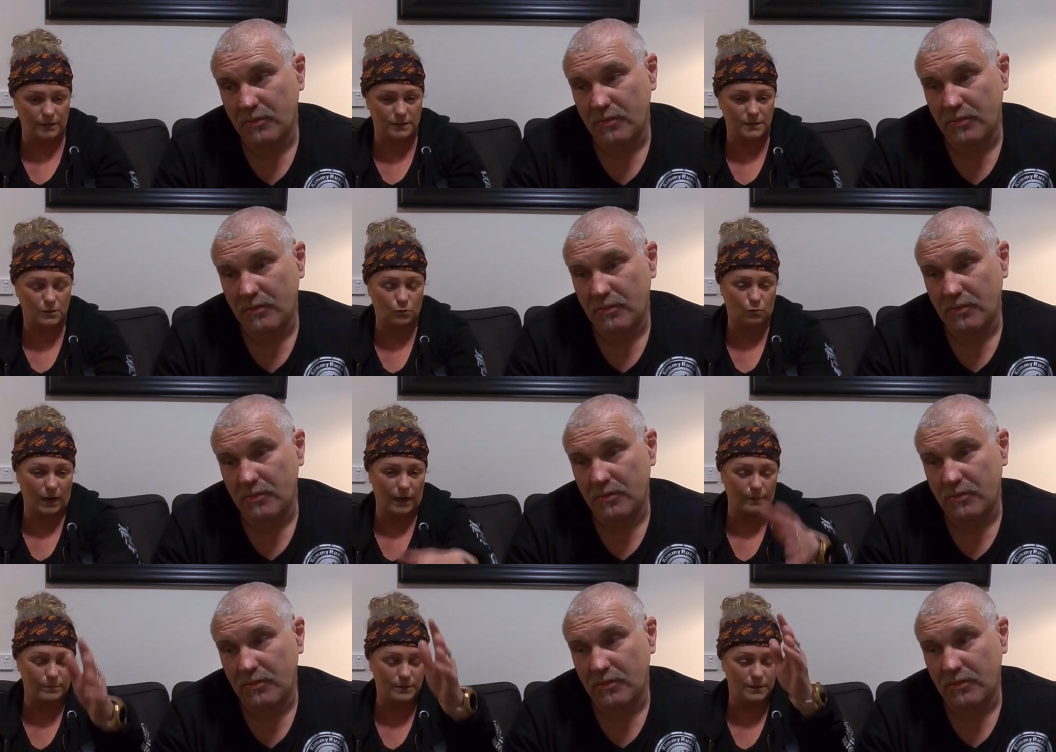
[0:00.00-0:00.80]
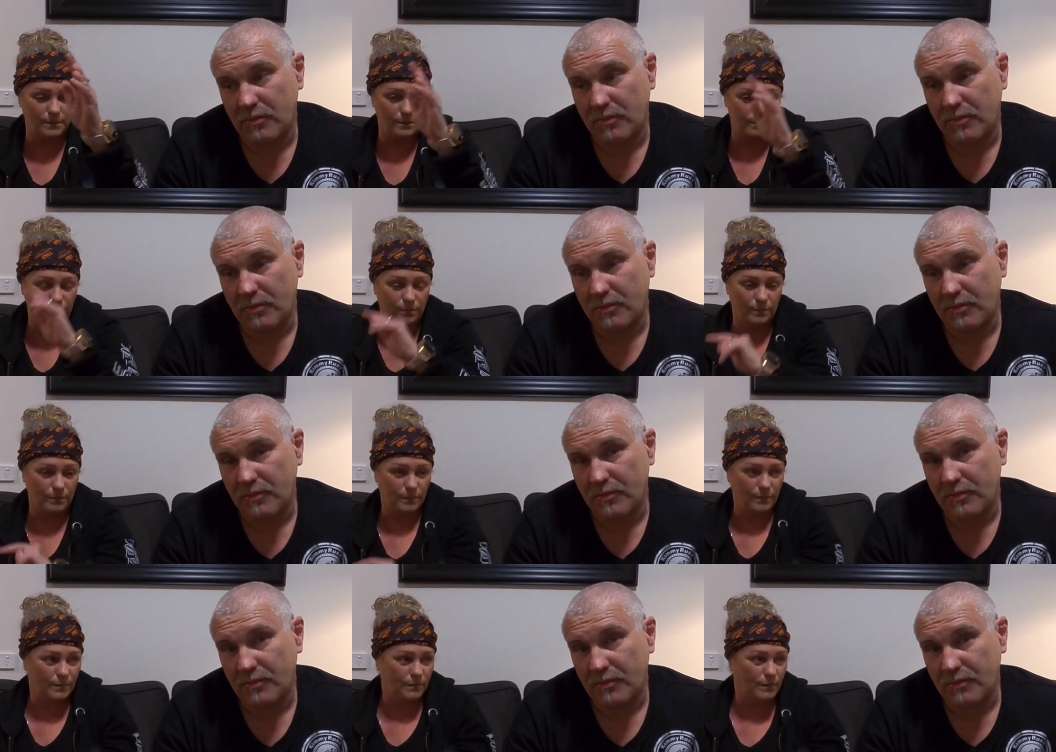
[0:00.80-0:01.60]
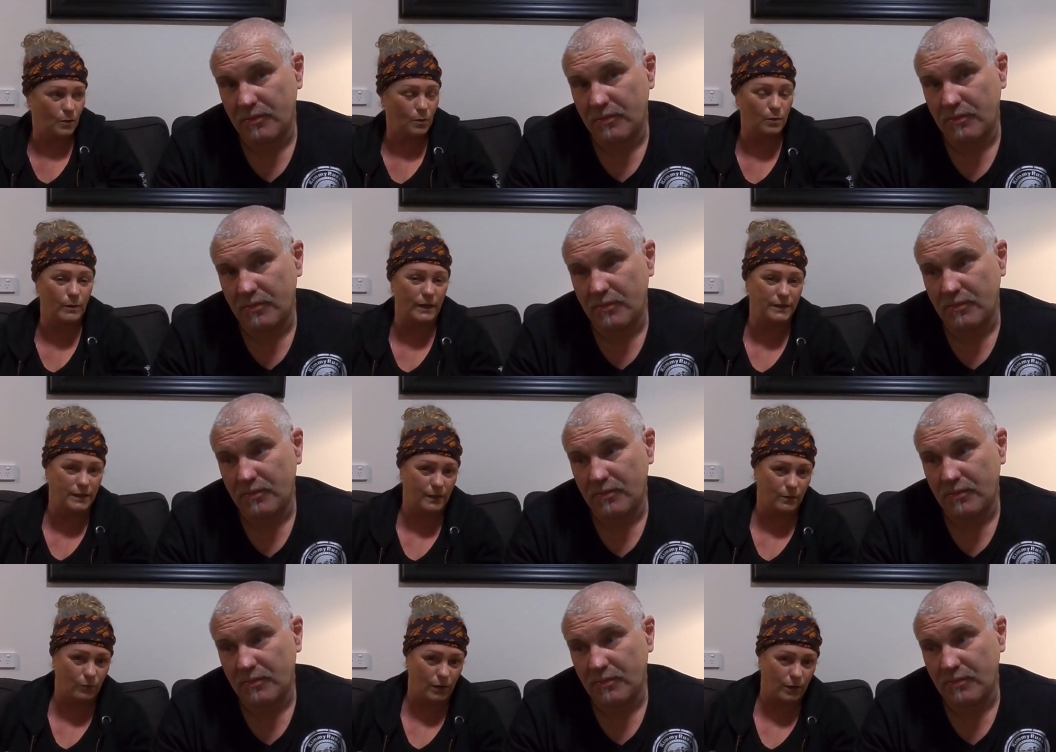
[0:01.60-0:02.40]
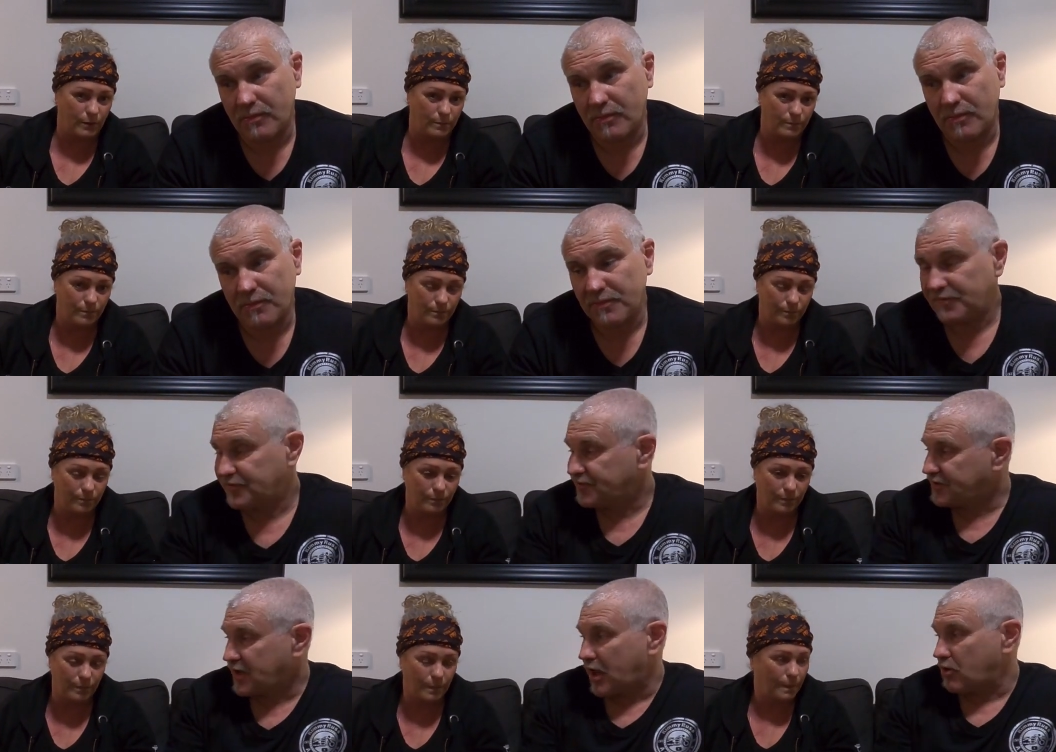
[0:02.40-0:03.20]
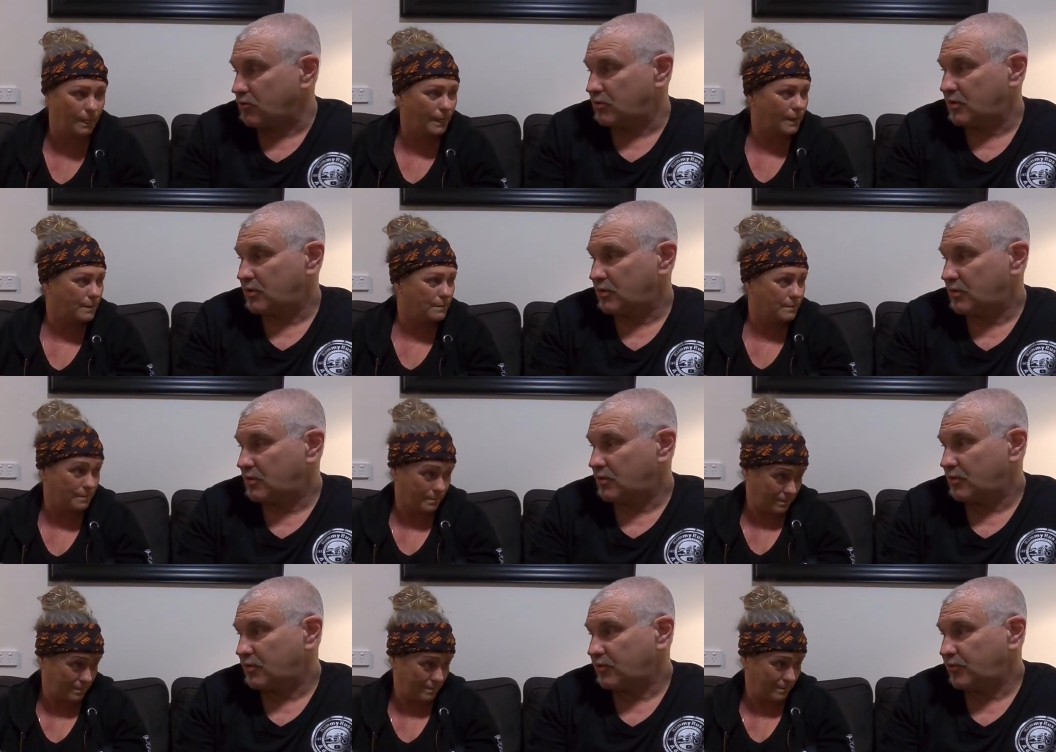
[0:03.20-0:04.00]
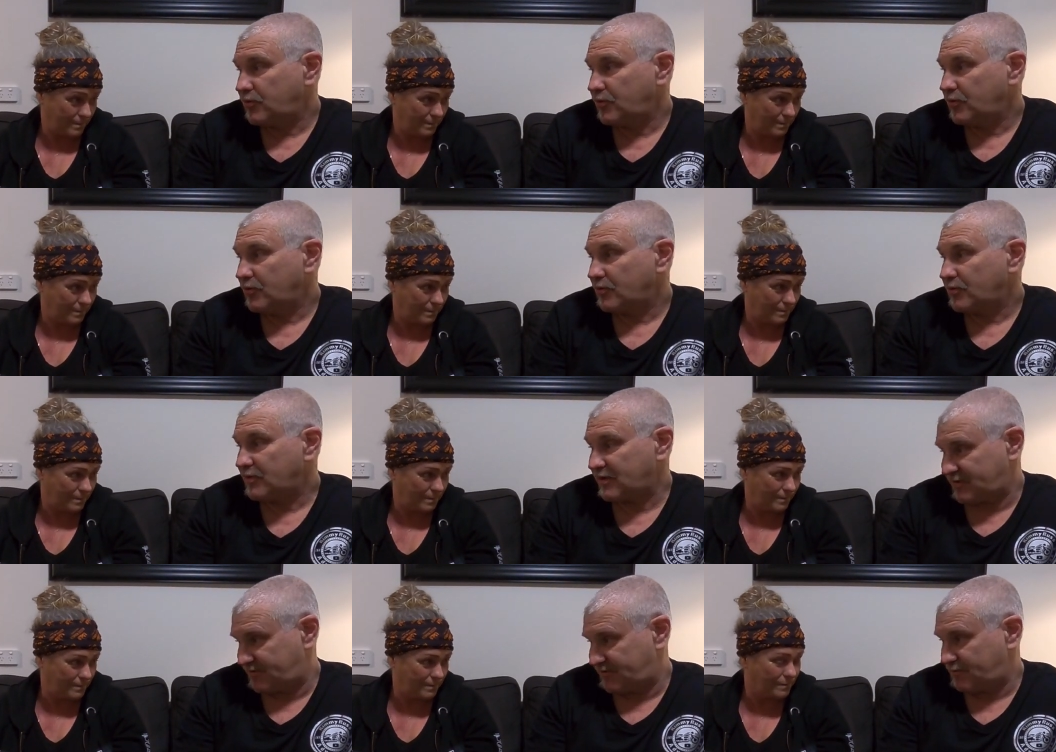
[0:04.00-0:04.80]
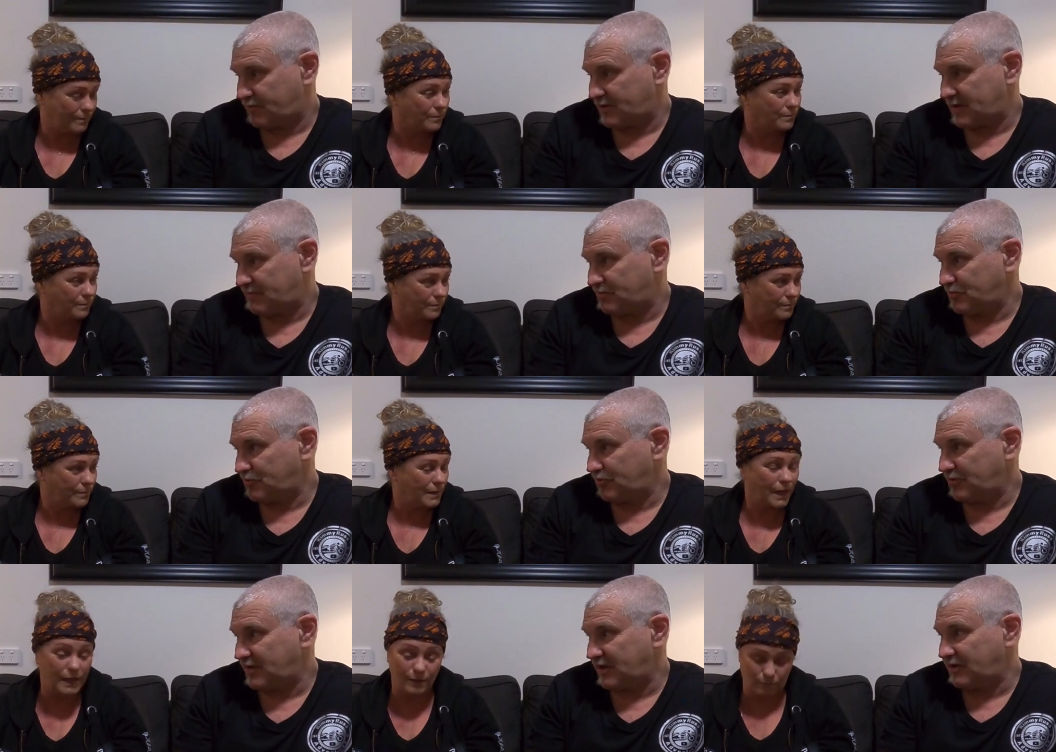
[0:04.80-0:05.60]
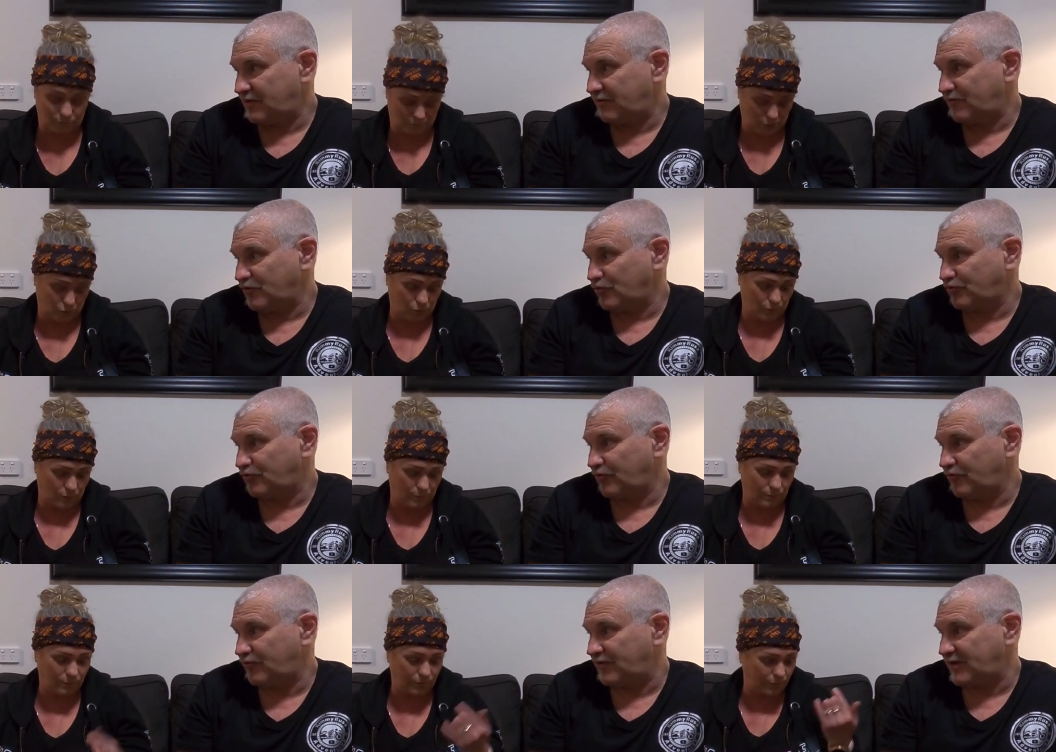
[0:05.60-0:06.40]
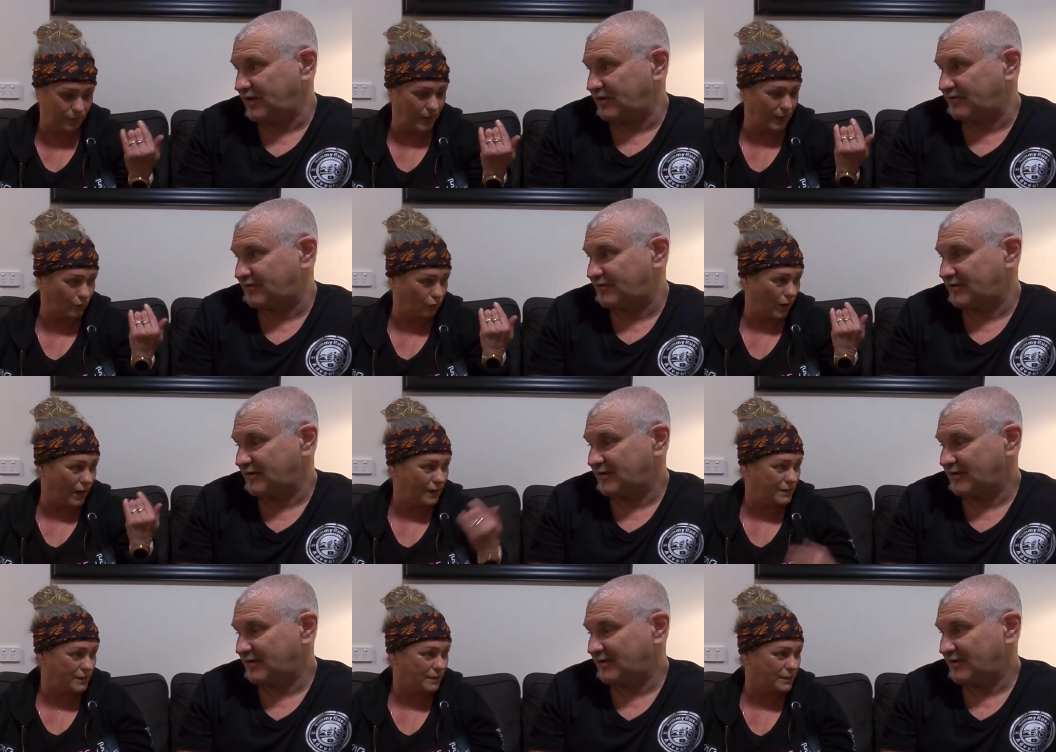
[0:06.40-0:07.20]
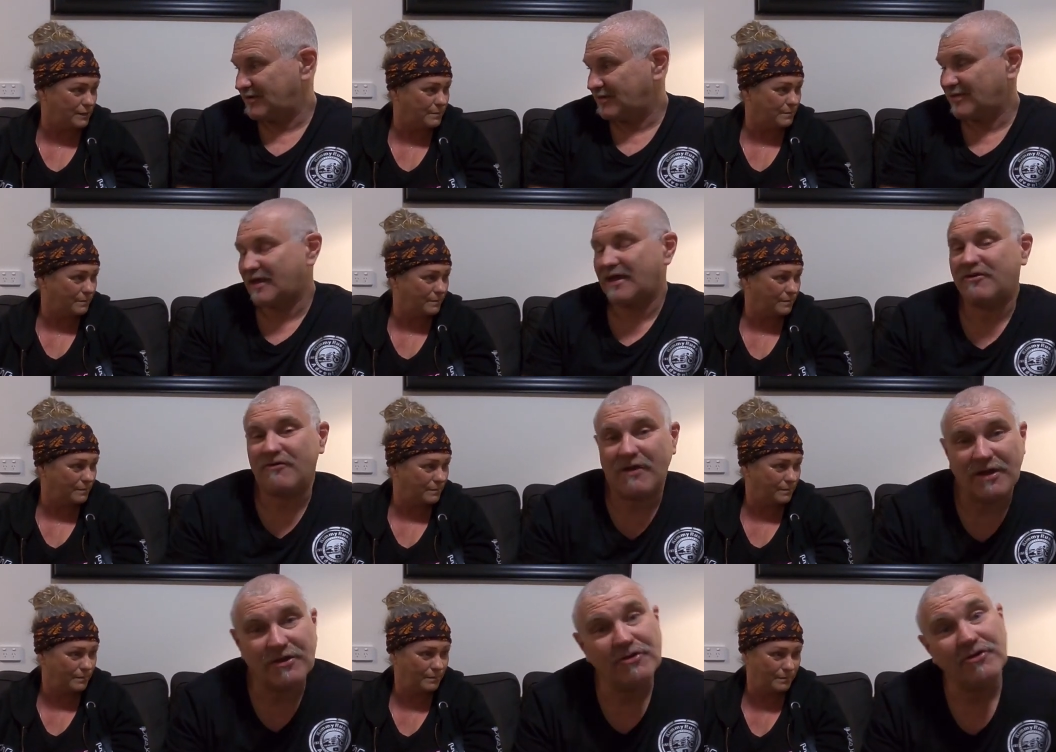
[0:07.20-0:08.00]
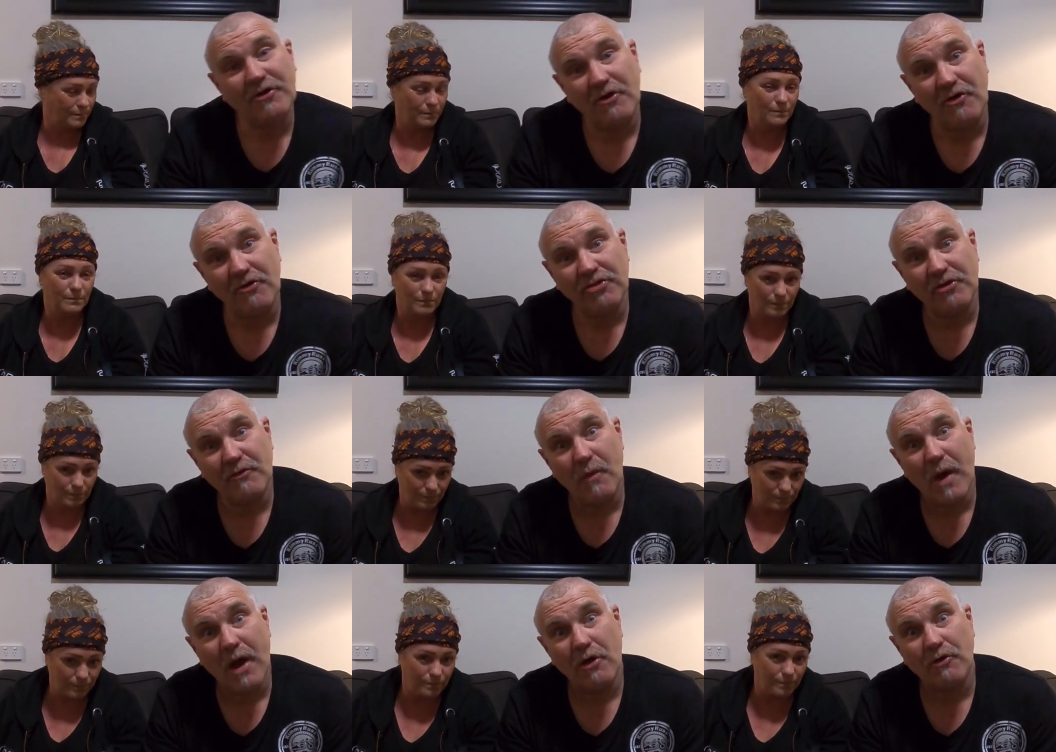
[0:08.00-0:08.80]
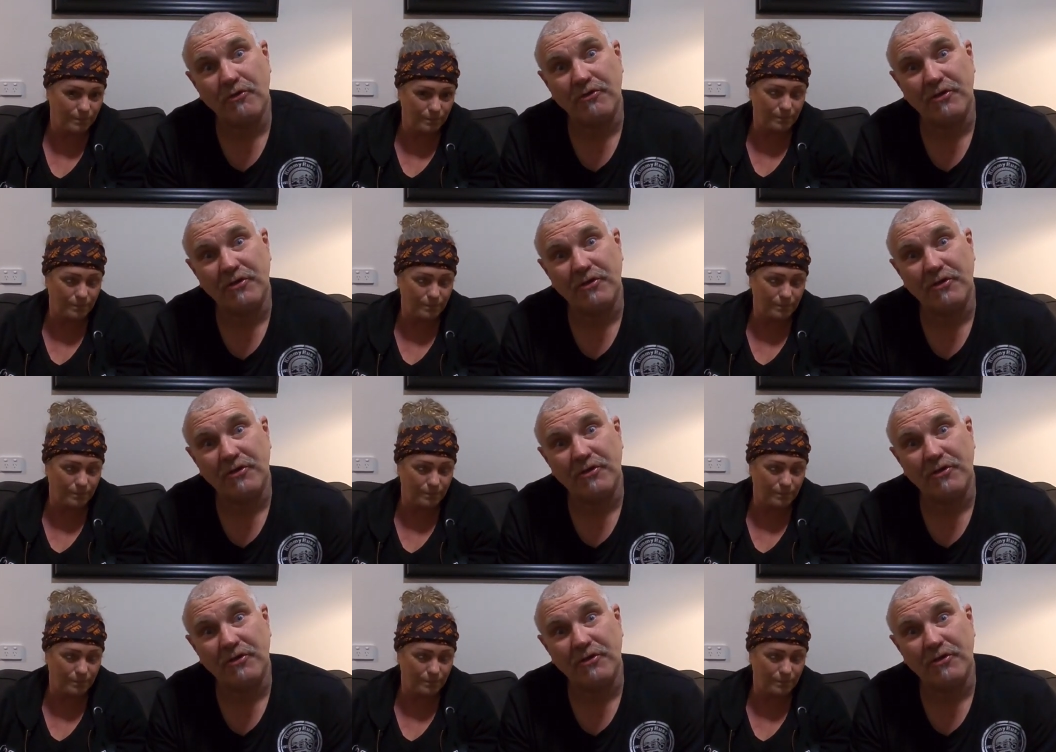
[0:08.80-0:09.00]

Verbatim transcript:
Speaker 1: and it scraped all the way down the road.
Speaker 2: So? That's what happened to the end of your two fingers. They
Speaker 1: grated.
Speaker 2: They grated on the road.